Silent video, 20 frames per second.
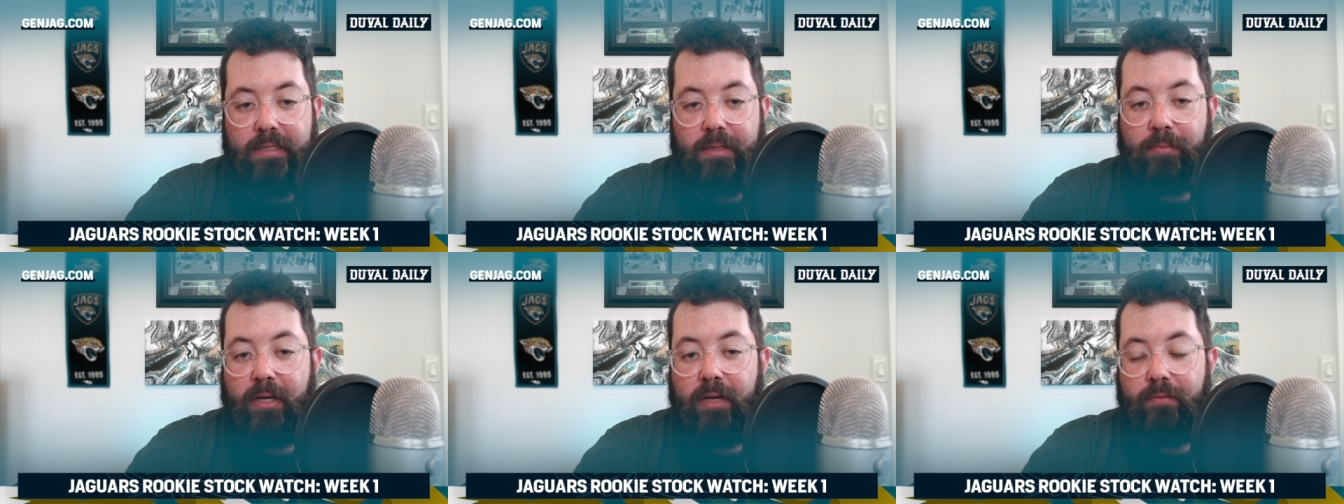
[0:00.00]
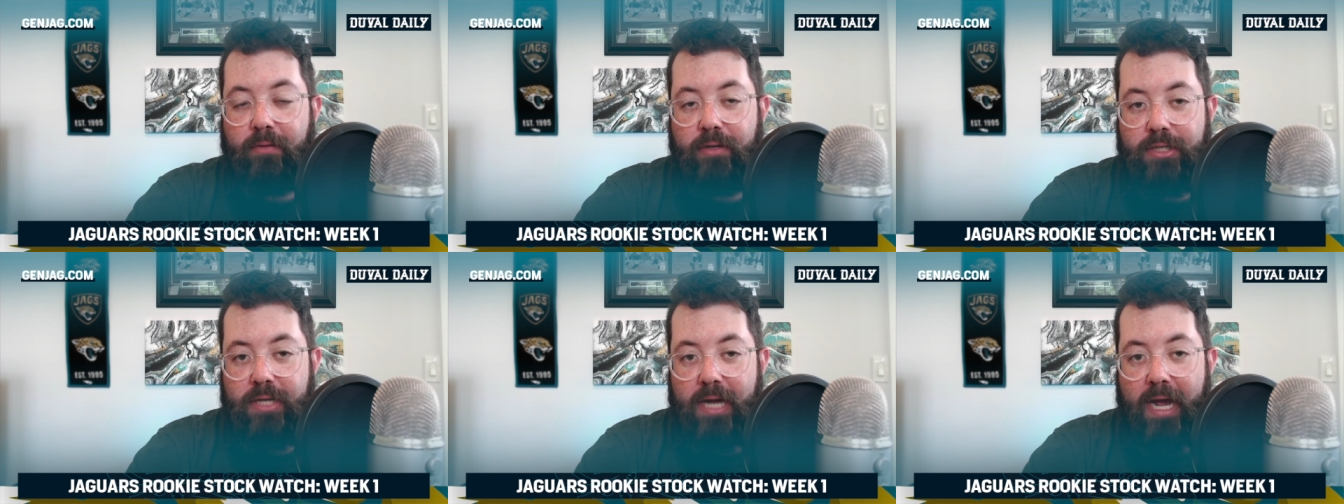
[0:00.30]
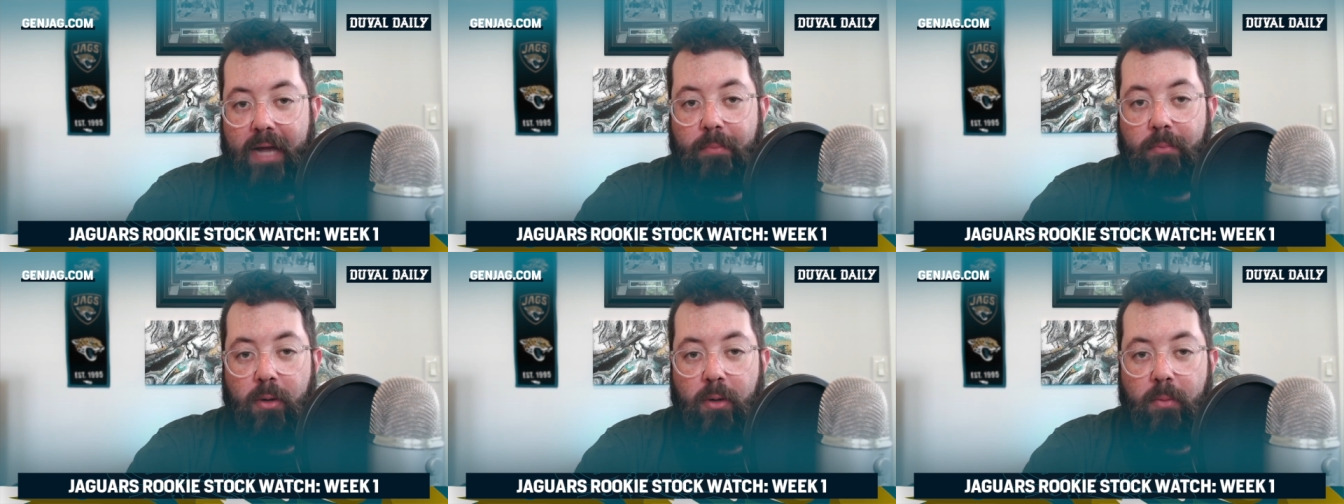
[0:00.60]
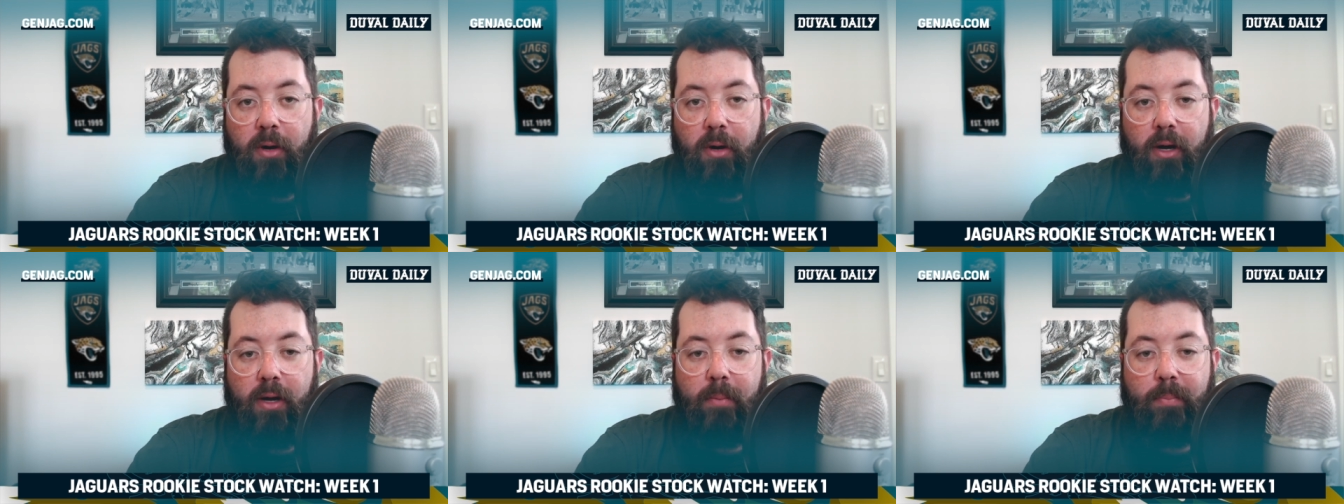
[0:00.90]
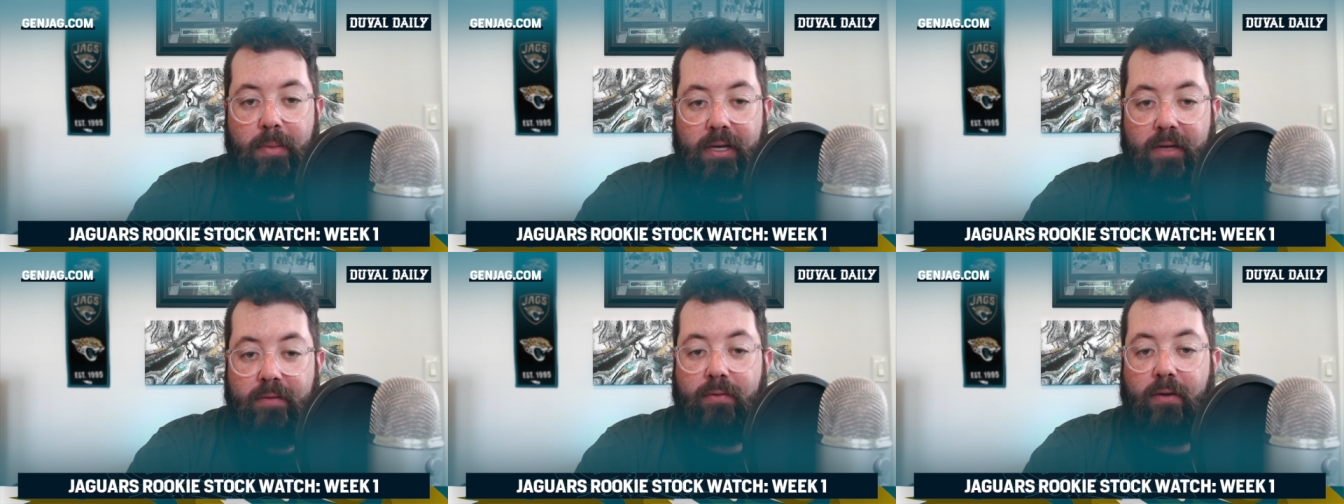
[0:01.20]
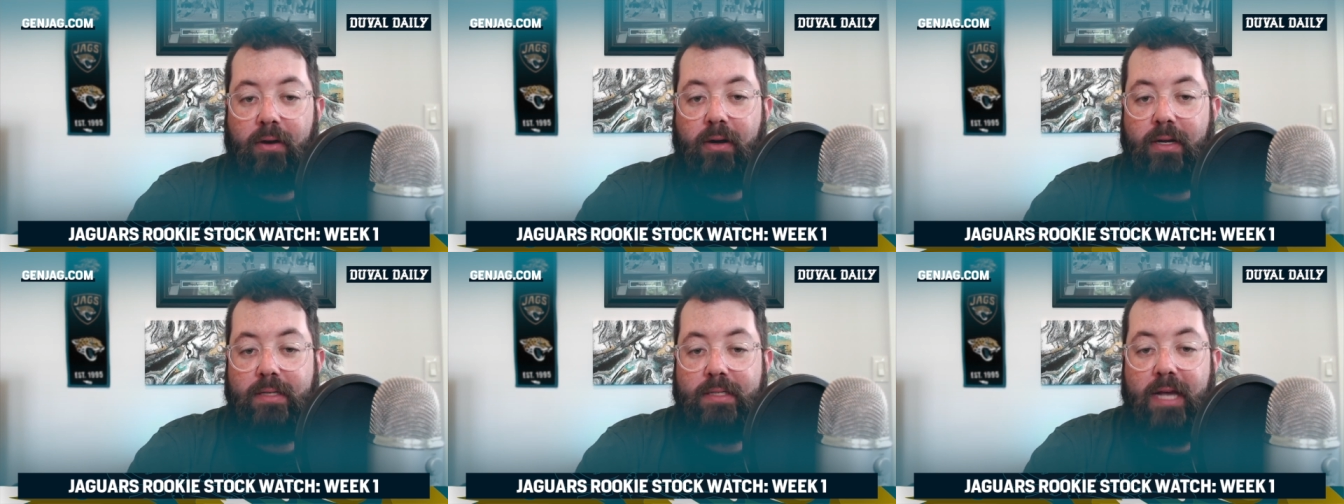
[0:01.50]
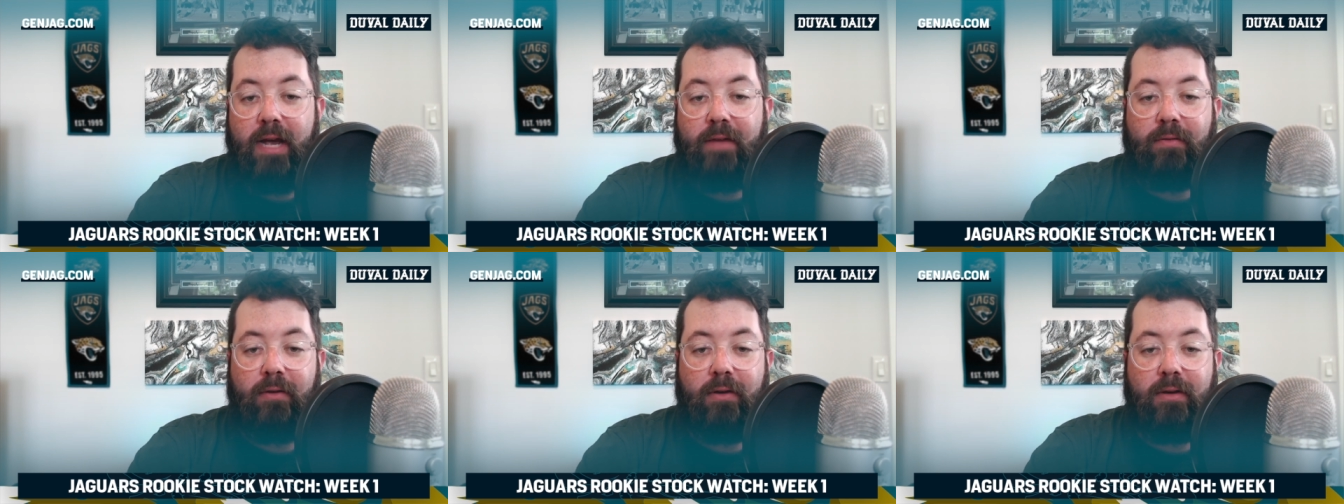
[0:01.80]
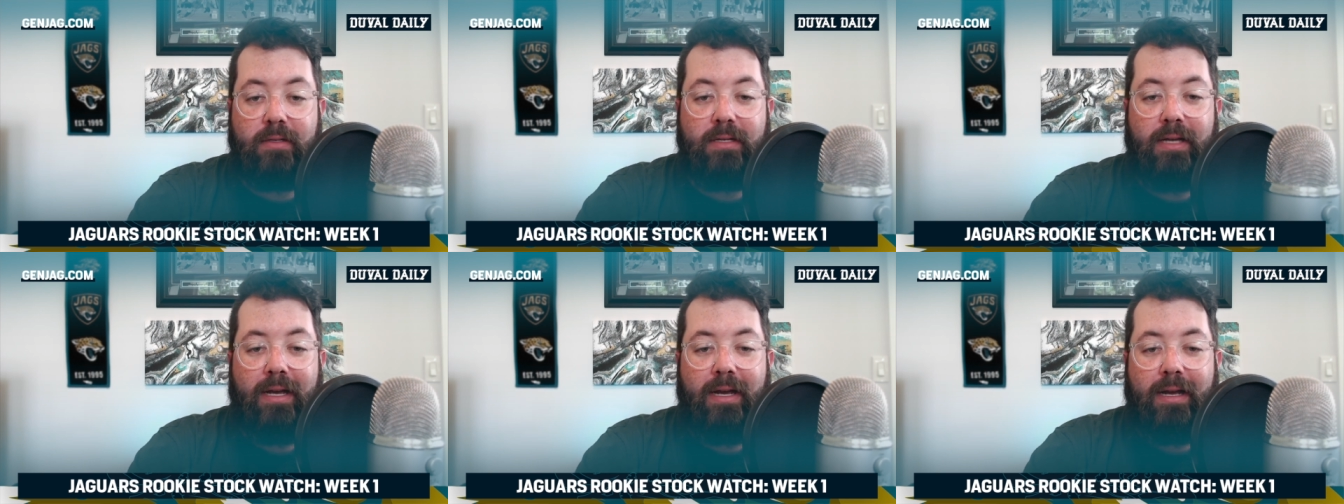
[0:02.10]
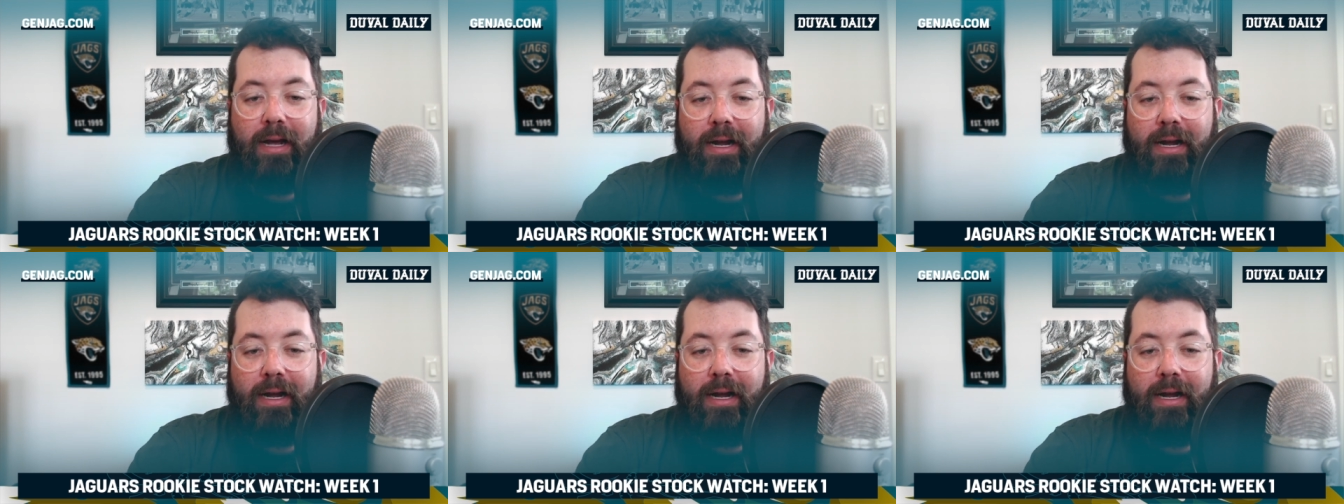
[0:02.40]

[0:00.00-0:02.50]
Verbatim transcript: I'm giving Chad Muma a B for his efforts.